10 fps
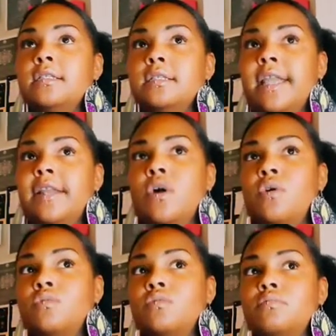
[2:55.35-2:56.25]

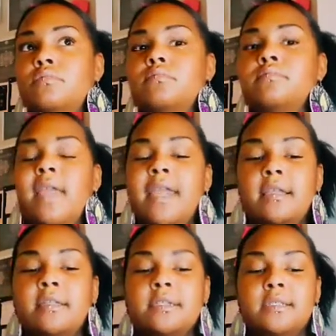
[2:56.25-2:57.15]
don't
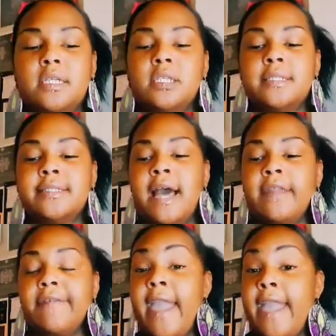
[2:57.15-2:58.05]
make decisions out
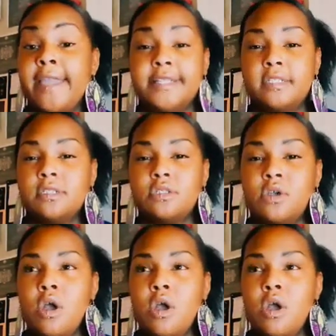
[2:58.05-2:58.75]
of haste.